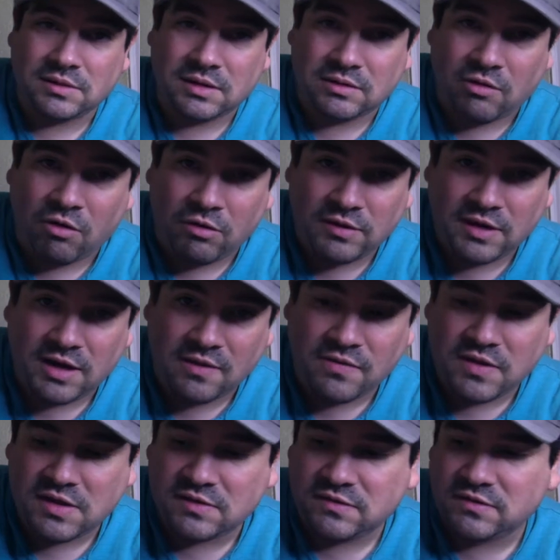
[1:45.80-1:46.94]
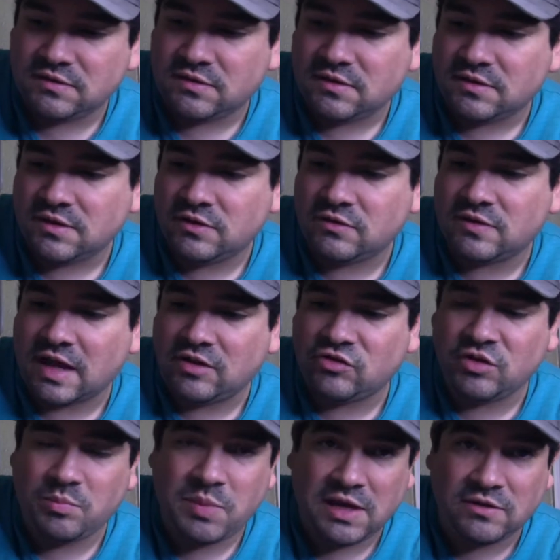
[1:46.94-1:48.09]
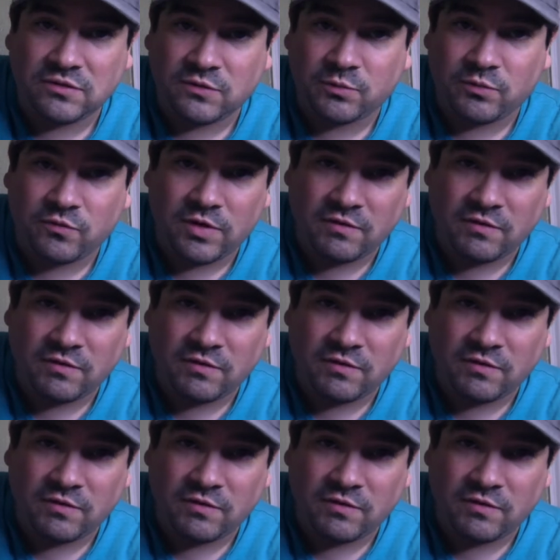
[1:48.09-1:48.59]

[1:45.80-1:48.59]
all in on this. This is actually pays.